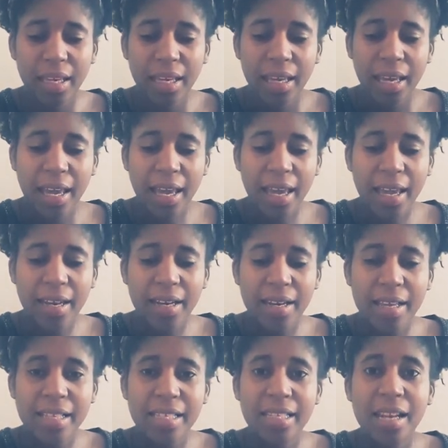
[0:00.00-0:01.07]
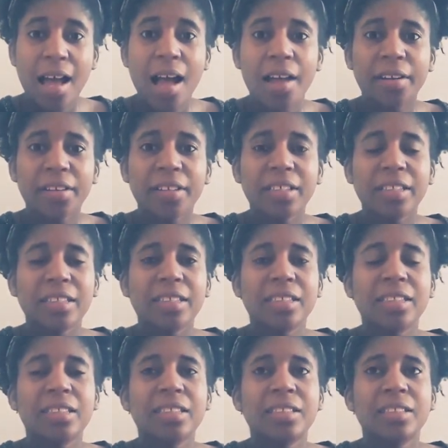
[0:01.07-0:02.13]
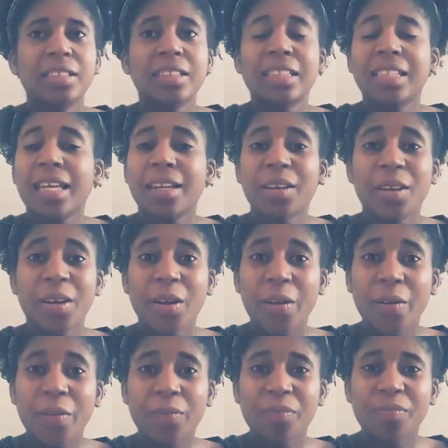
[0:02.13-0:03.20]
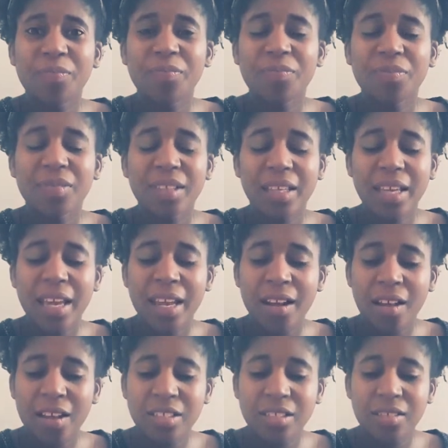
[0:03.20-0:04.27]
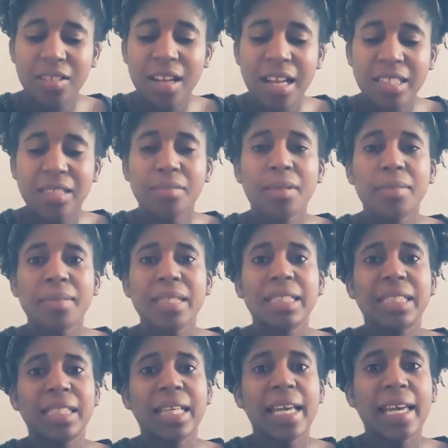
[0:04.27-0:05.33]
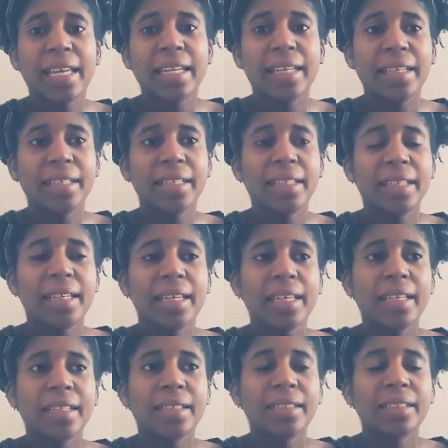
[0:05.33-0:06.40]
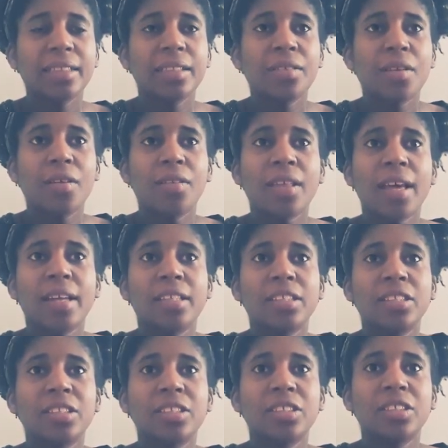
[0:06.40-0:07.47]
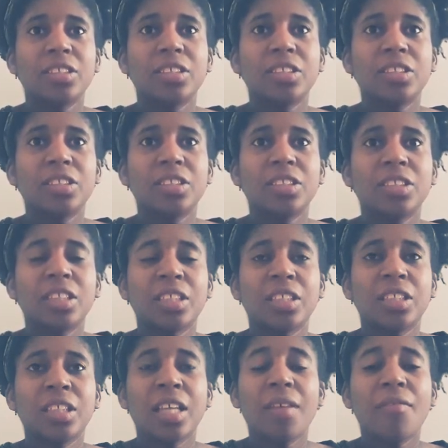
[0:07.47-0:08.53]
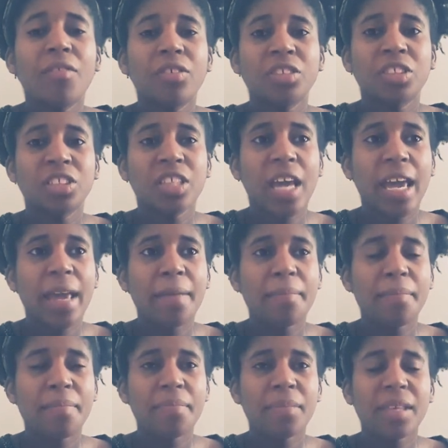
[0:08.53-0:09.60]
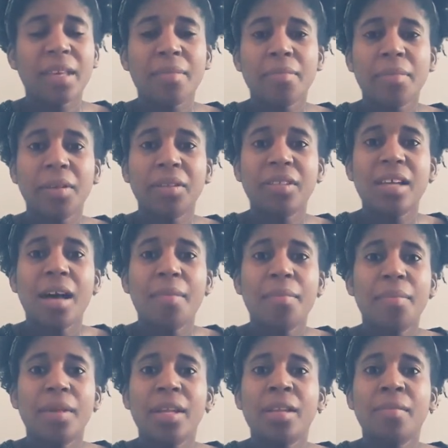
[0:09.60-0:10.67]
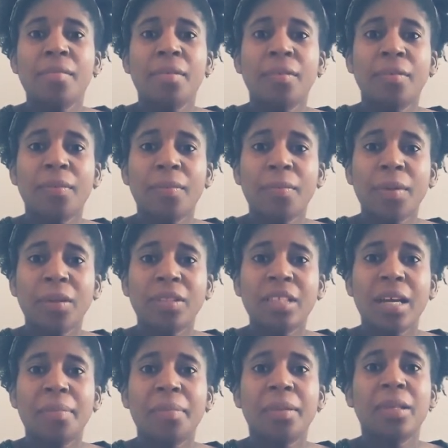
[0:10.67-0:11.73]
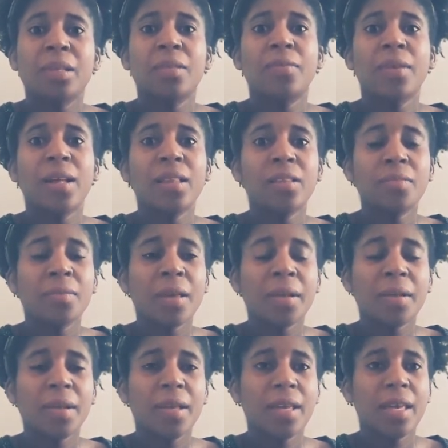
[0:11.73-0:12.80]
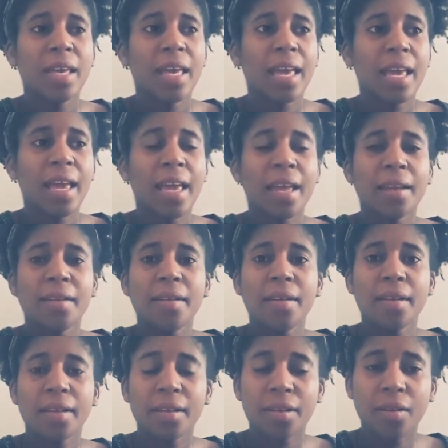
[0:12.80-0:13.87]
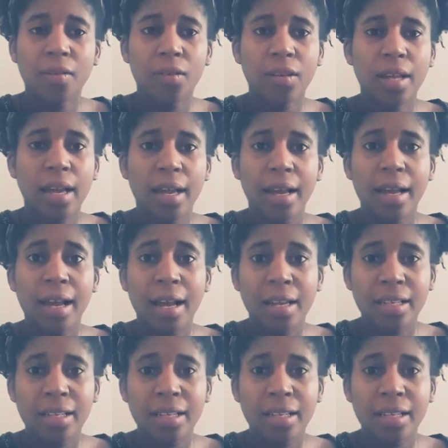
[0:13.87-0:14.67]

And it's an honor to just let it go, and also not to be misled, to know that the level of shame can build up and build up in development, and knowing that God